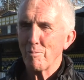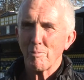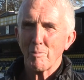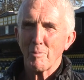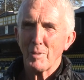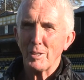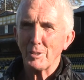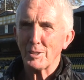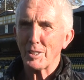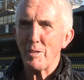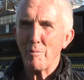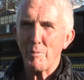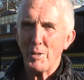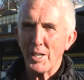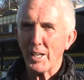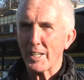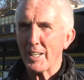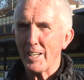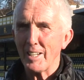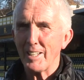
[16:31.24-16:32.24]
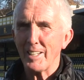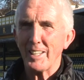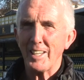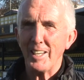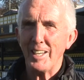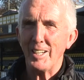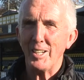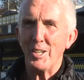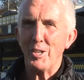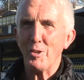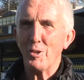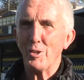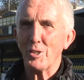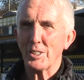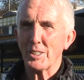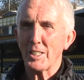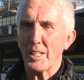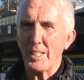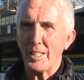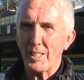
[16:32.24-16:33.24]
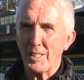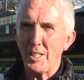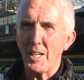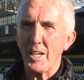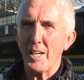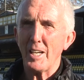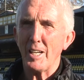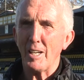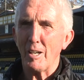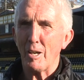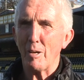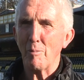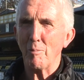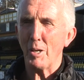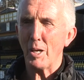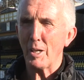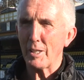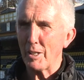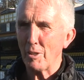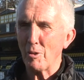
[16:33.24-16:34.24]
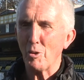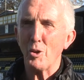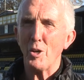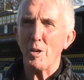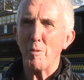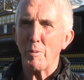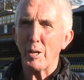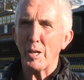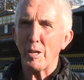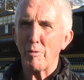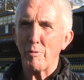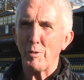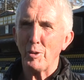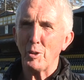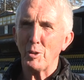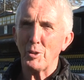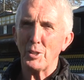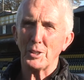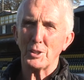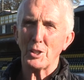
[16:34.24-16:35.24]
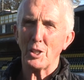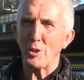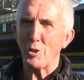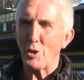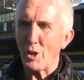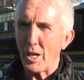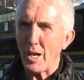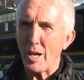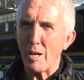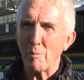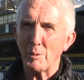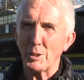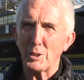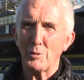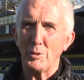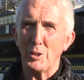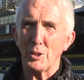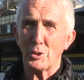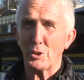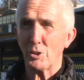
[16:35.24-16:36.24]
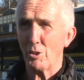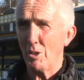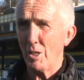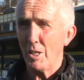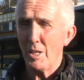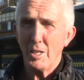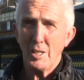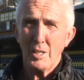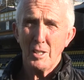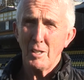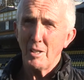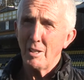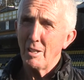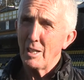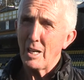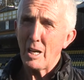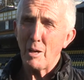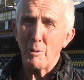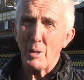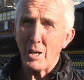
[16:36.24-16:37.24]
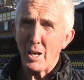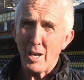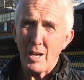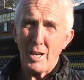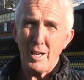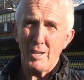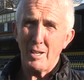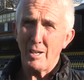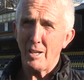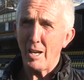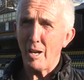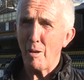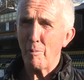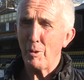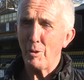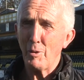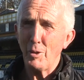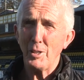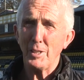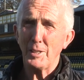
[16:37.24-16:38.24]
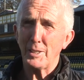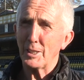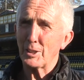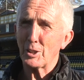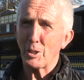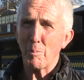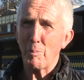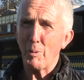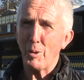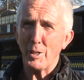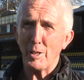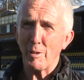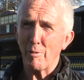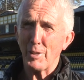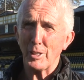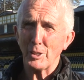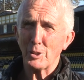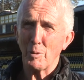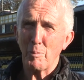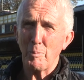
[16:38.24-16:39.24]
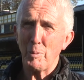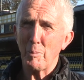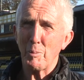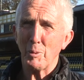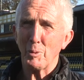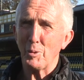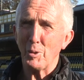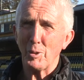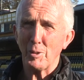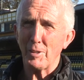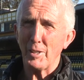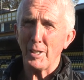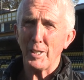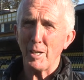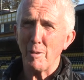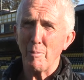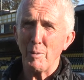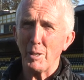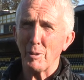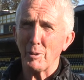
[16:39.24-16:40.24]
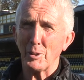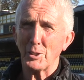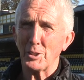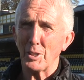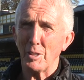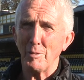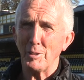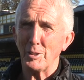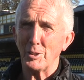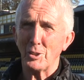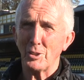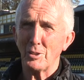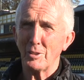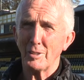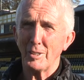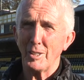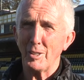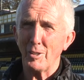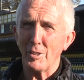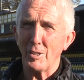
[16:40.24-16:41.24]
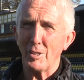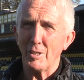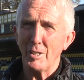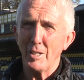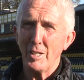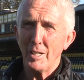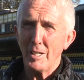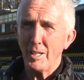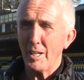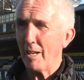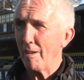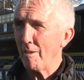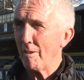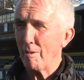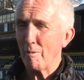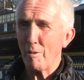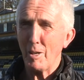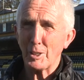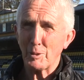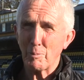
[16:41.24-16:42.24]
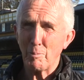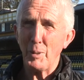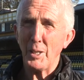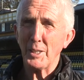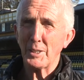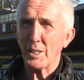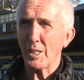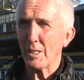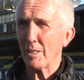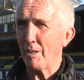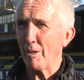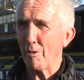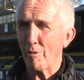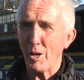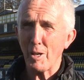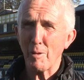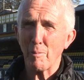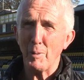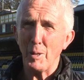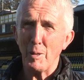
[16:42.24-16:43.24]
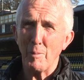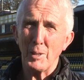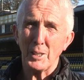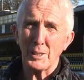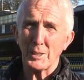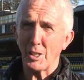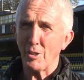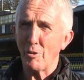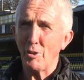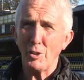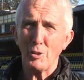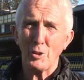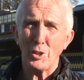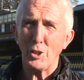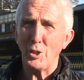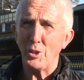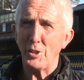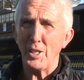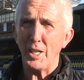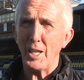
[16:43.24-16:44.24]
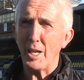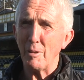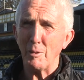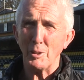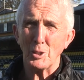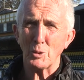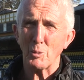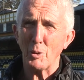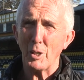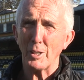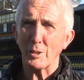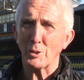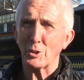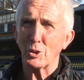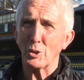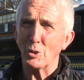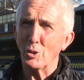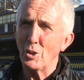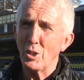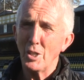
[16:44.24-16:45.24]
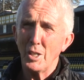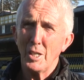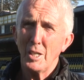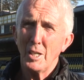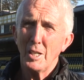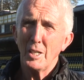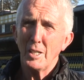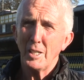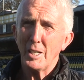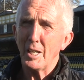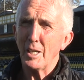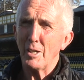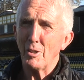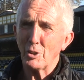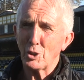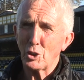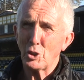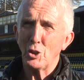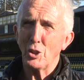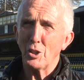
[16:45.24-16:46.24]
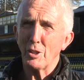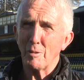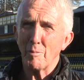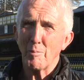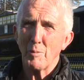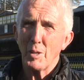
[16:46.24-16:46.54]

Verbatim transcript: it was like being a kid again. You know, it's like yeah, I'm, i can go to Murrayfield and it's a great atmosphere. So I w- I'd be really disappointed if that's what people do, of Melrose Sevens. You know, it's basically rugby, but it's a real good day out as well. So yeah, no, Stuart.